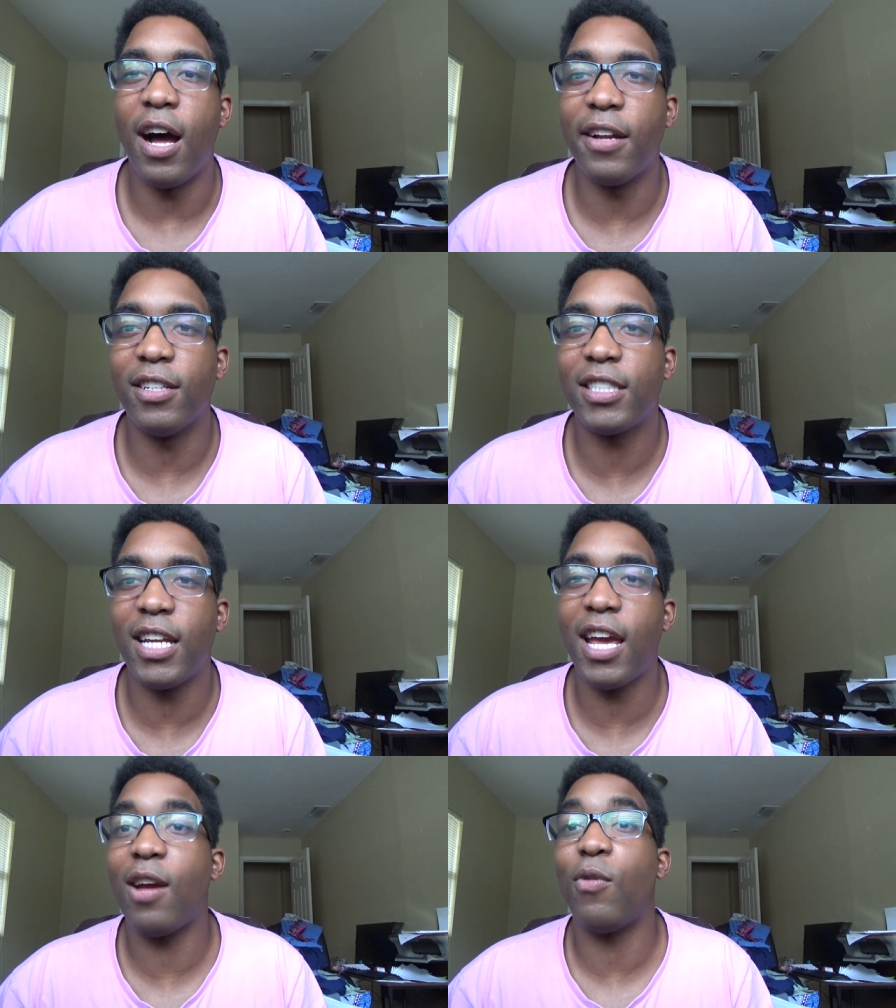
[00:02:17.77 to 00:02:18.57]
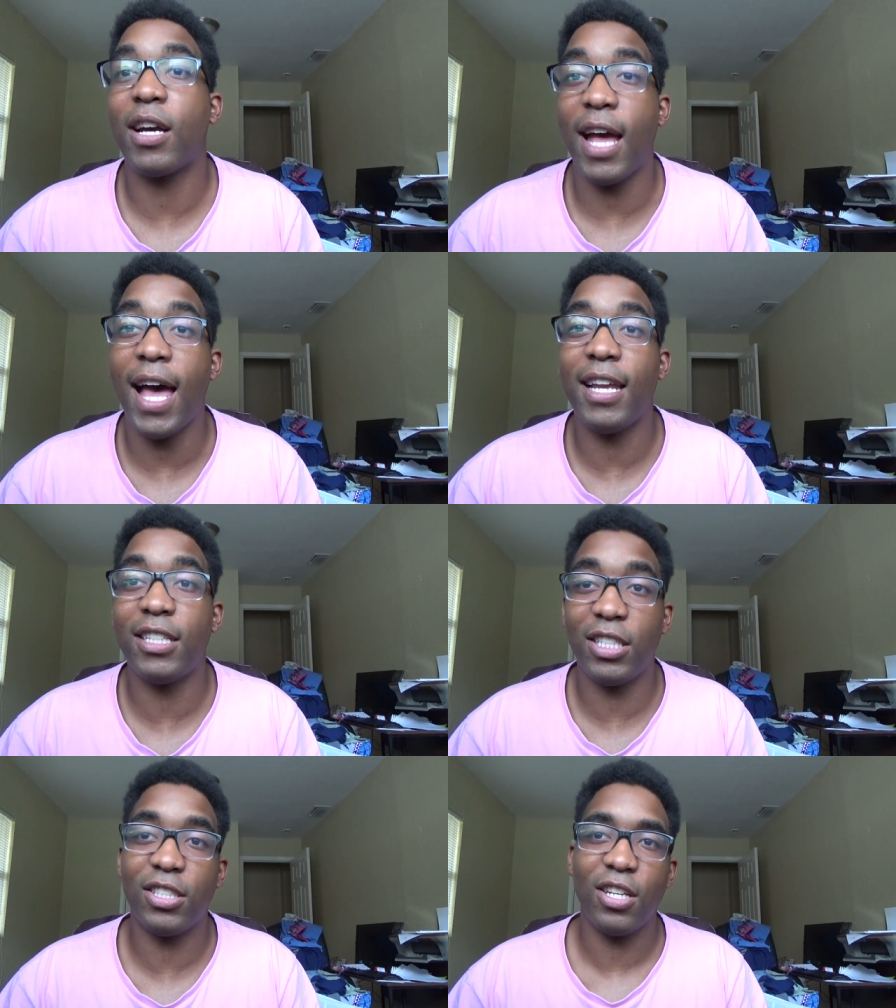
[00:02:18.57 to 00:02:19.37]
understand with
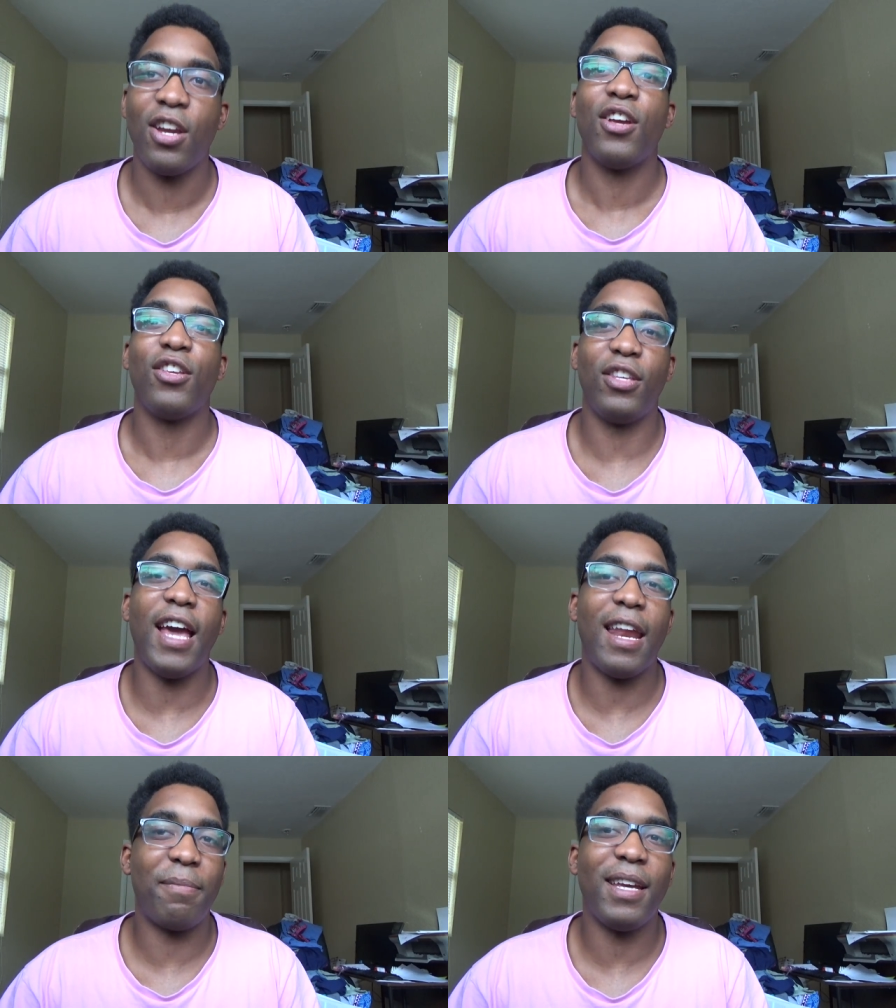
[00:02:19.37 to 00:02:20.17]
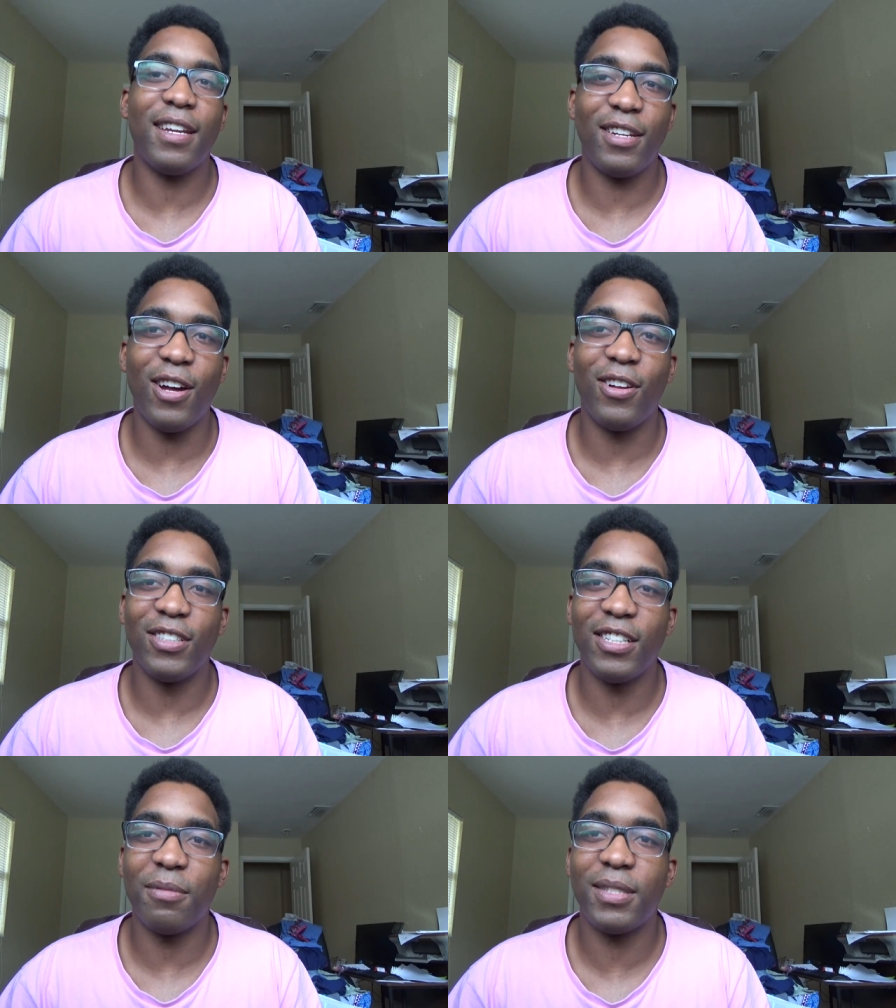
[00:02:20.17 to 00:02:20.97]
colleges you got to be an
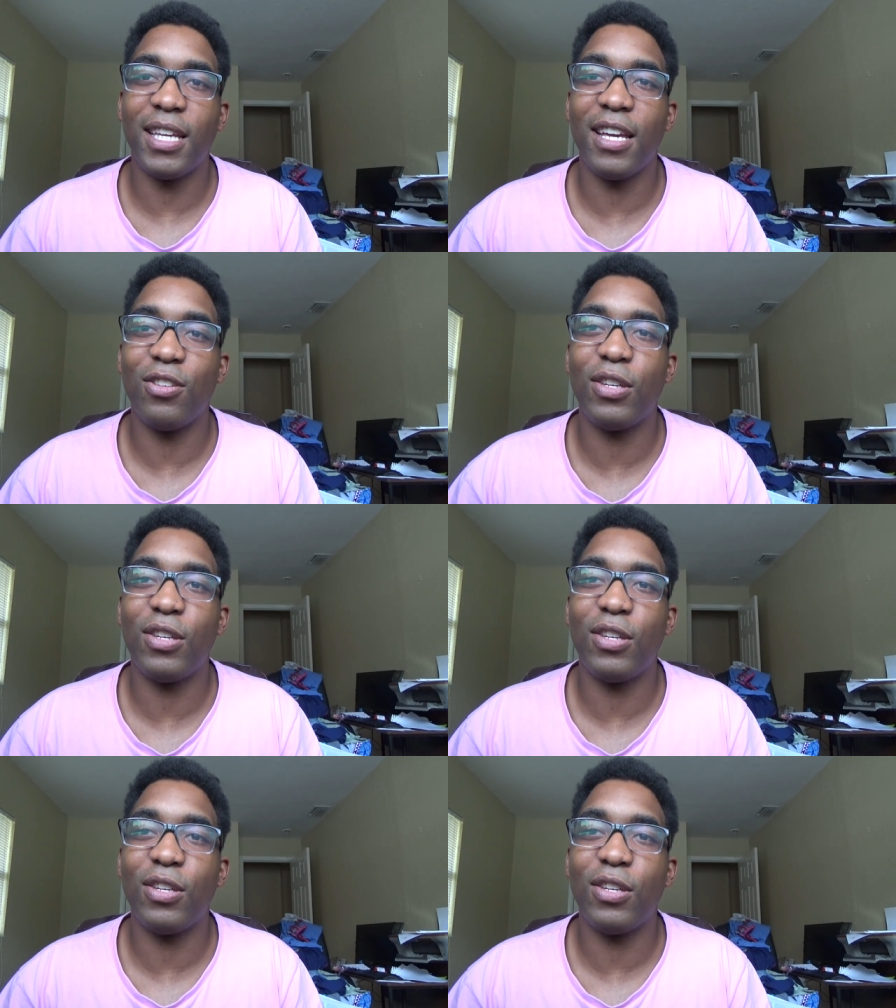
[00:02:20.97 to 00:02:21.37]
adult. You know what I'm saying?